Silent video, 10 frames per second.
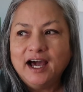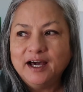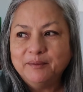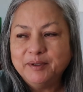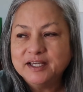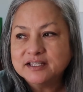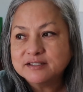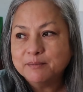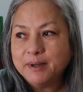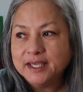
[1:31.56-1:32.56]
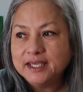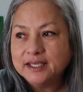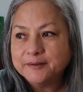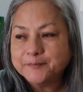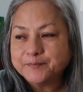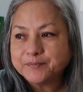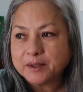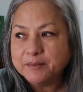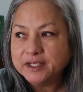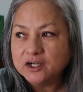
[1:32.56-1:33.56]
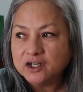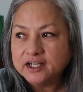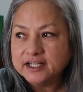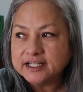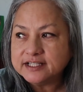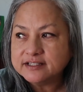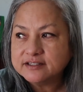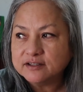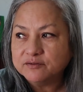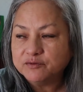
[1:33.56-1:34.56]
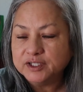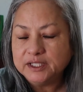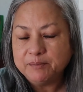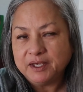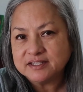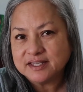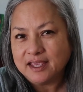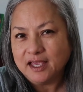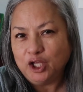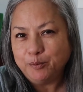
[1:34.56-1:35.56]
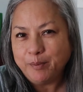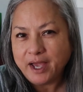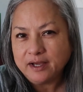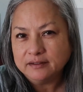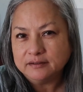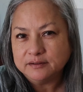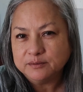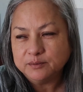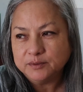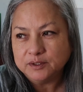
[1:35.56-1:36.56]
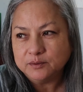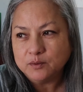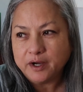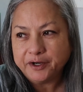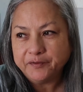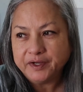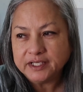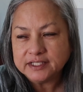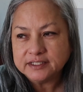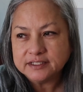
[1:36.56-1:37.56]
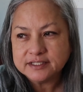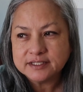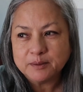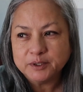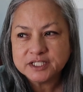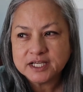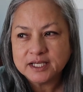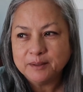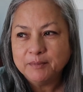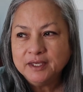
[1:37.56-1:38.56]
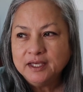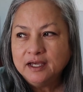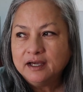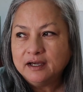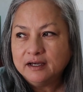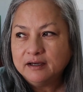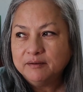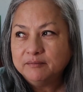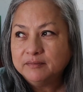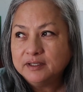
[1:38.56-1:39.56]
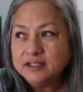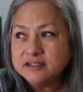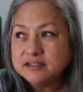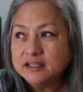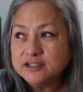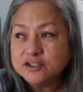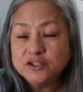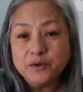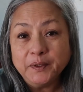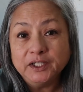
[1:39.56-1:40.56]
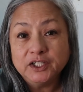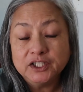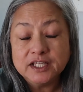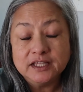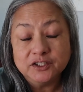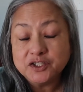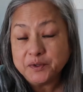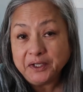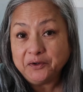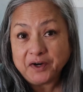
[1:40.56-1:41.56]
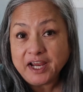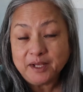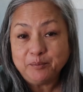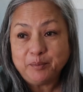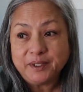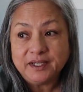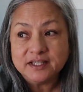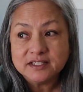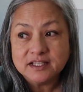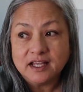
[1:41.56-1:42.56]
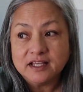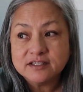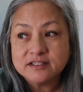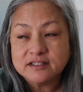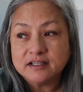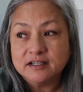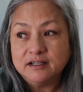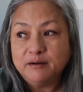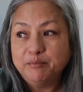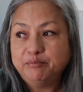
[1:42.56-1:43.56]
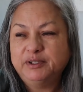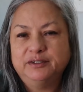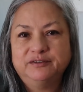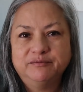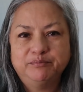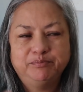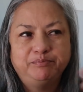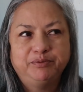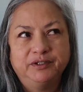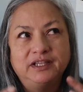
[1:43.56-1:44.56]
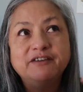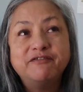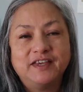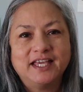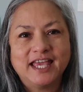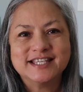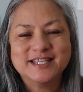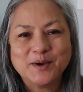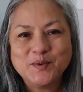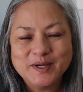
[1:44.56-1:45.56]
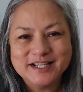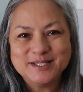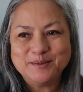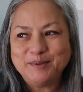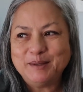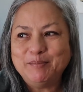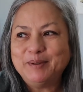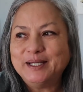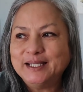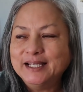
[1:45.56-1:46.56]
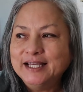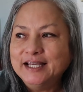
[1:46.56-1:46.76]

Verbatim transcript: uh, because my My garden is really, because I held back the the watering in the summertime. Um, it's it's doing they're doing great, but it's not as uh, plur, prolific as I want it to be. But